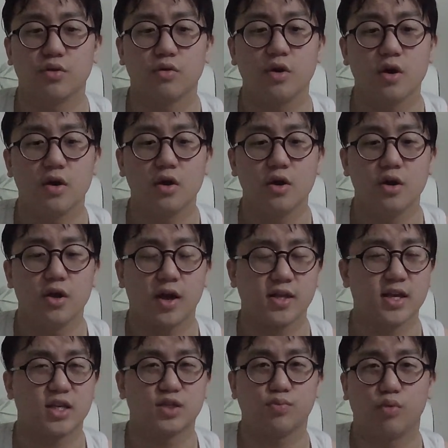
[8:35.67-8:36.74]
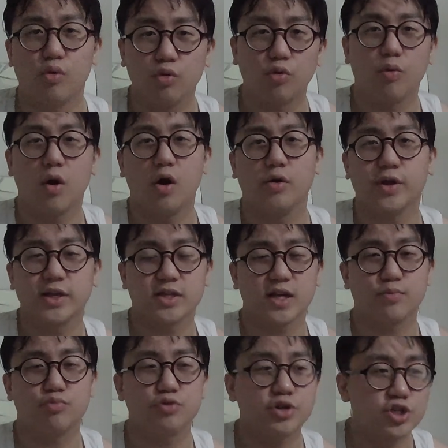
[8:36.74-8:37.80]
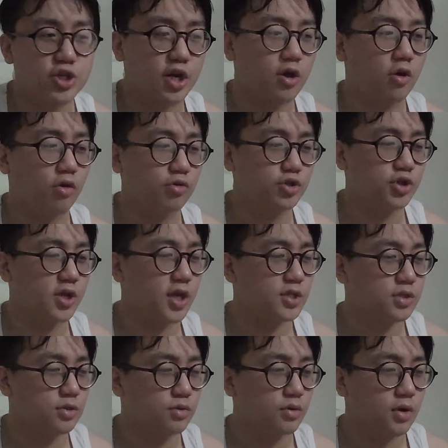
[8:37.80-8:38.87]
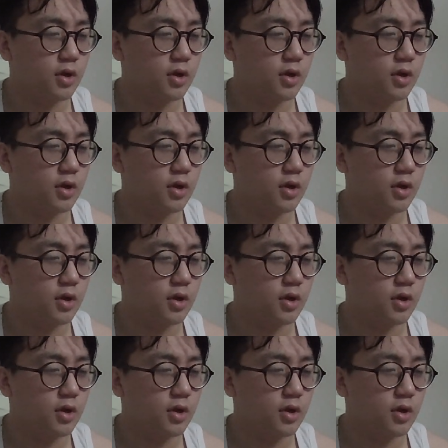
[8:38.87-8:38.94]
You get to explore the world, you get to appreciate culture, you get to